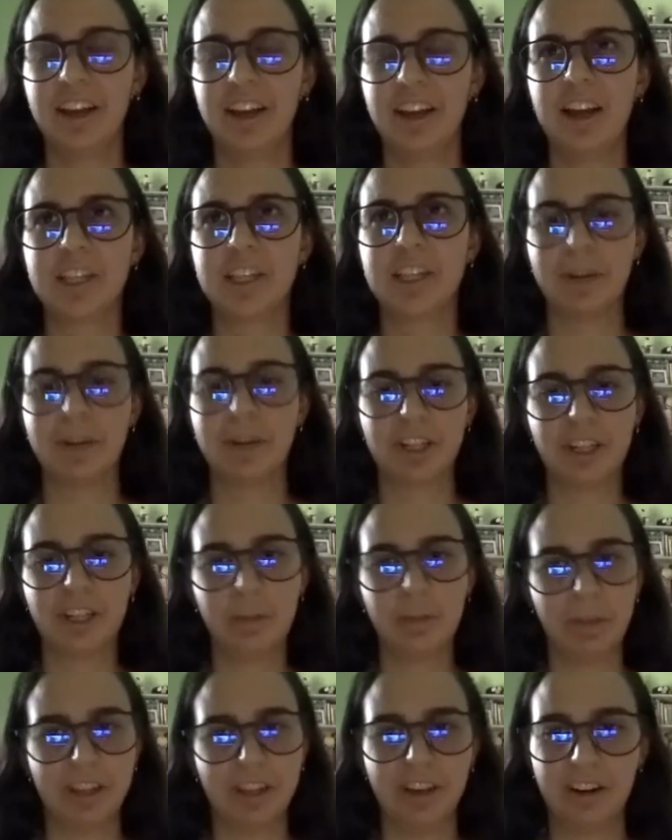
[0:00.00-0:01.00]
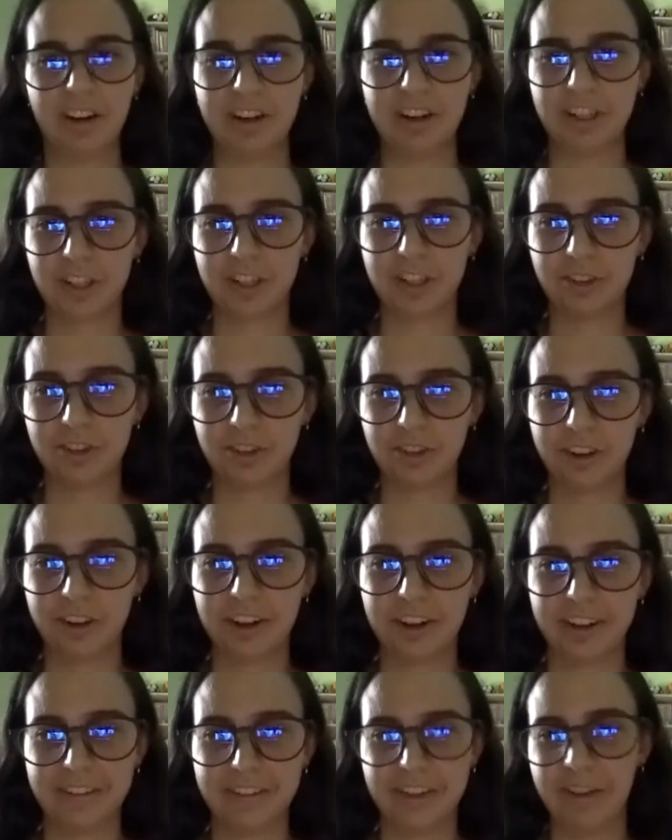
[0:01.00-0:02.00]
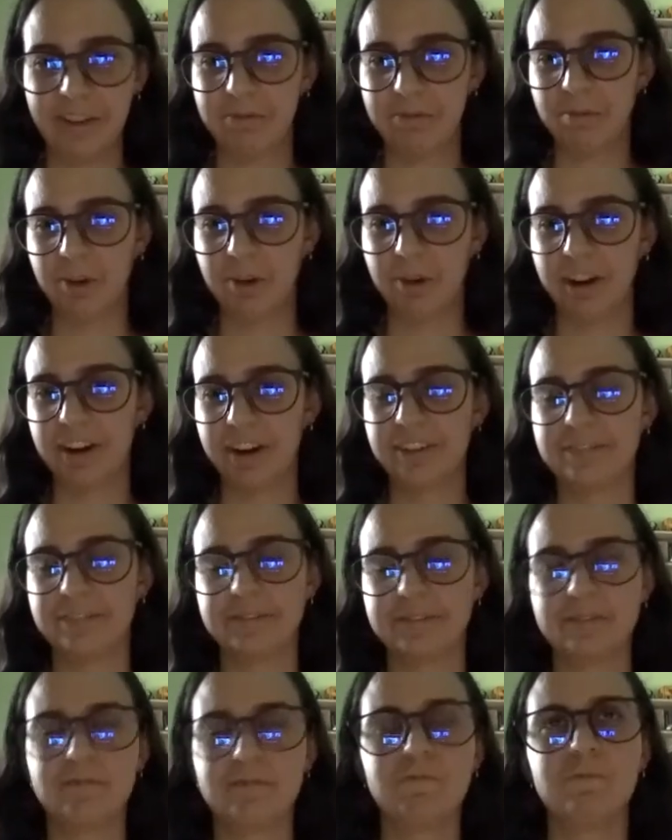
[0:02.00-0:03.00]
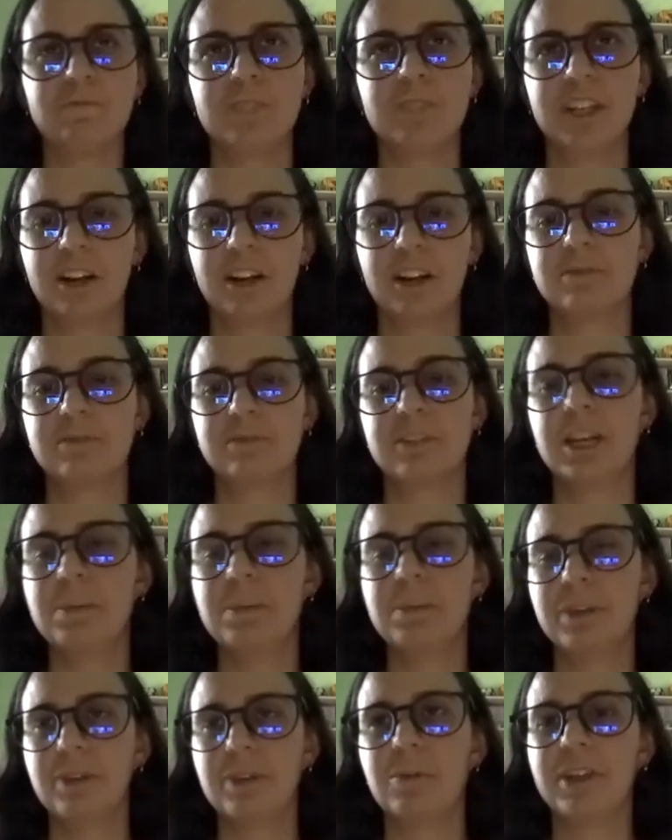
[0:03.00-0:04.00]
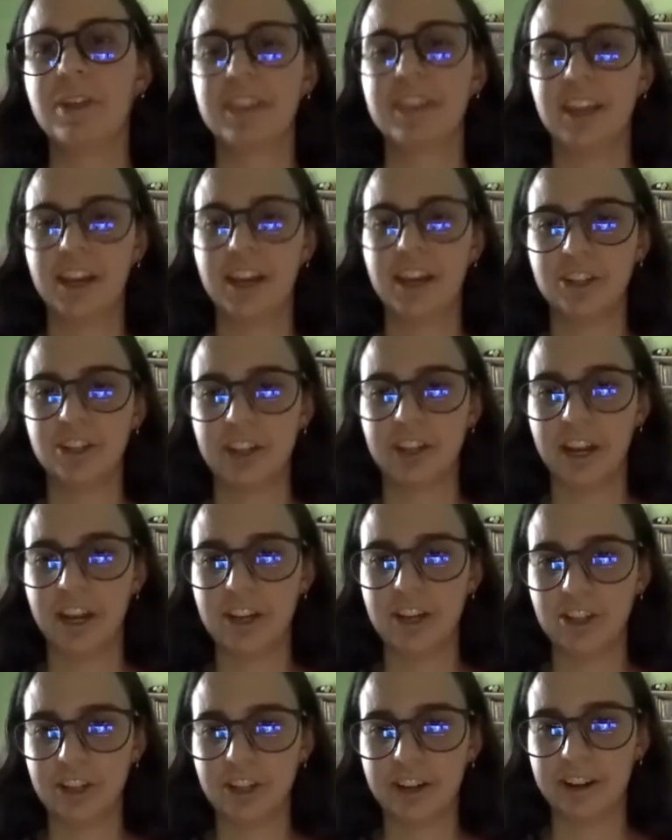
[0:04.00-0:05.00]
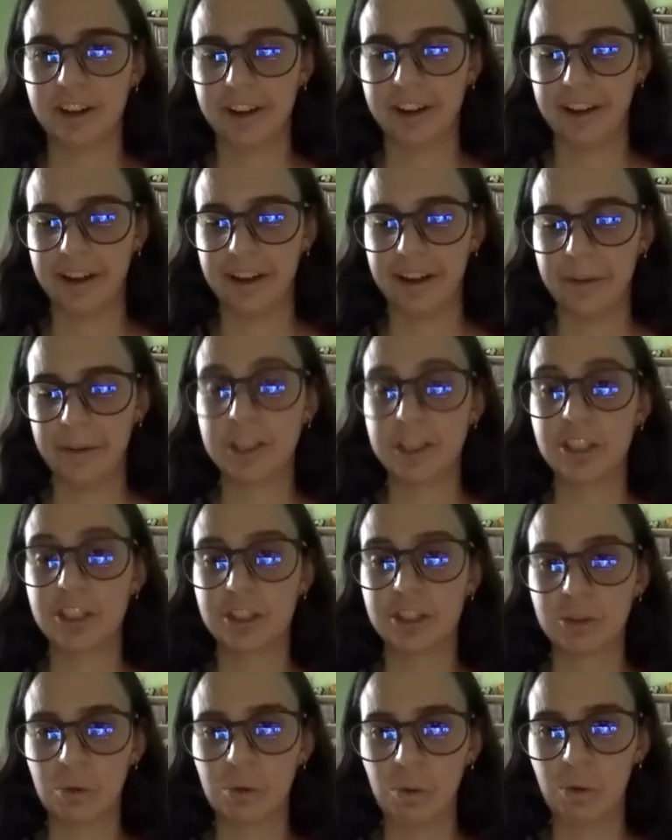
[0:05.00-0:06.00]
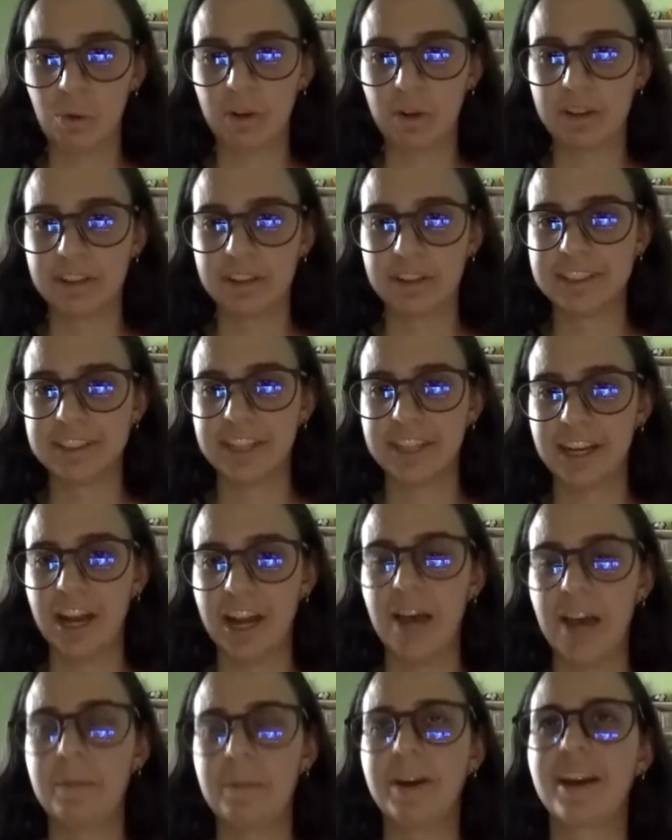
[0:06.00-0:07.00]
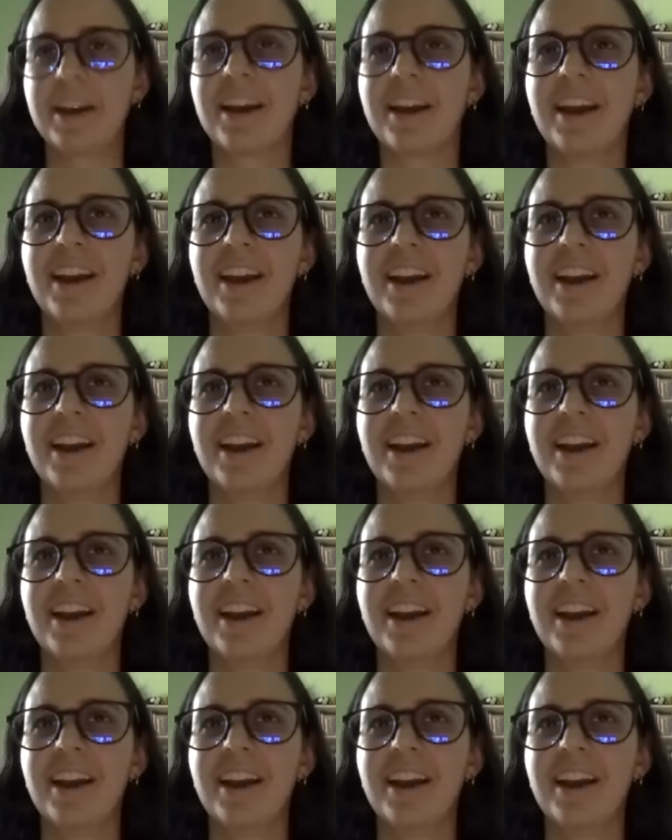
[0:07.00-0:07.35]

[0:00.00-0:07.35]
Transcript: especially with younger children, if we're, keeping with the education and school dynamic,